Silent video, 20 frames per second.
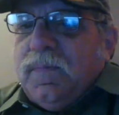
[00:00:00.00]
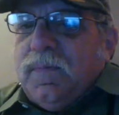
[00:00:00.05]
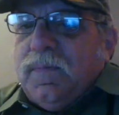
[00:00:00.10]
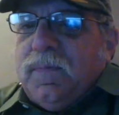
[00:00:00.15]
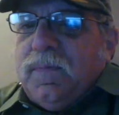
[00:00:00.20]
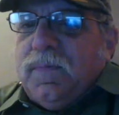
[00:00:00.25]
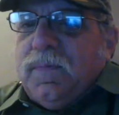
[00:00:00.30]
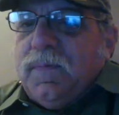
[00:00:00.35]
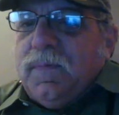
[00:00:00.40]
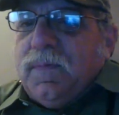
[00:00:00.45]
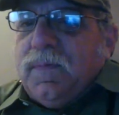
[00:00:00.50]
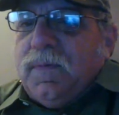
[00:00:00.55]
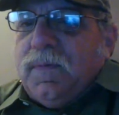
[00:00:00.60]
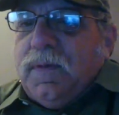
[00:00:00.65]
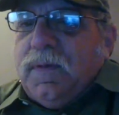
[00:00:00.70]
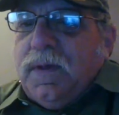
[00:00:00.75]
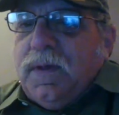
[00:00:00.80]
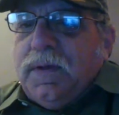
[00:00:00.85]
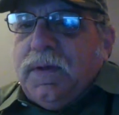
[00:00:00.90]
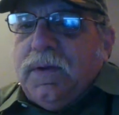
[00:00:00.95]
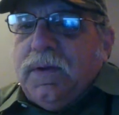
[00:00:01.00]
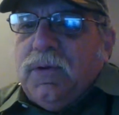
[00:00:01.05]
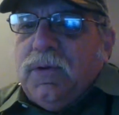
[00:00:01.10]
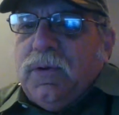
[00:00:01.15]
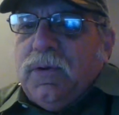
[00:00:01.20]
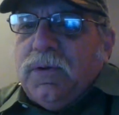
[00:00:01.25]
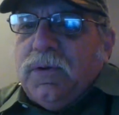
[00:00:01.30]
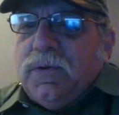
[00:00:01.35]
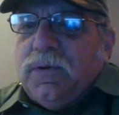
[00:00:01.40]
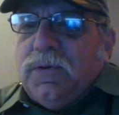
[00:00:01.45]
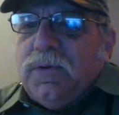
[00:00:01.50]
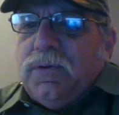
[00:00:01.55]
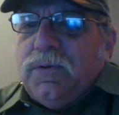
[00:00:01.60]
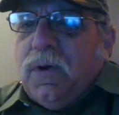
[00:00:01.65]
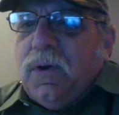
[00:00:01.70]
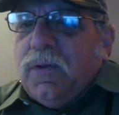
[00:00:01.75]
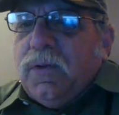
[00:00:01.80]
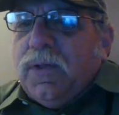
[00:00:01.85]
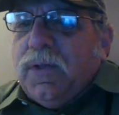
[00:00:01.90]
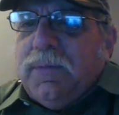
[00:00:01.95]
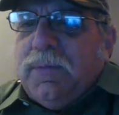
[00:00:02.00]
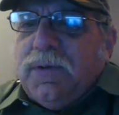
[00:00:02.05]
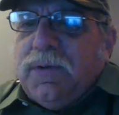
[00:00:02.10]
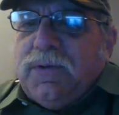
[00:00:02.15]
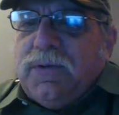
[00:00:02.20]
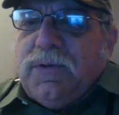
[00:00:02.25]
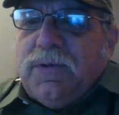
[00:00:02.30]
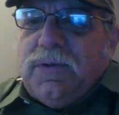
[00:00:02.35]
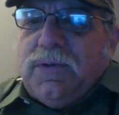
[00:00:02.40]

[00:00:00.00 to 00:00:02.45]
How did you learn to do all that, Mrs. RC?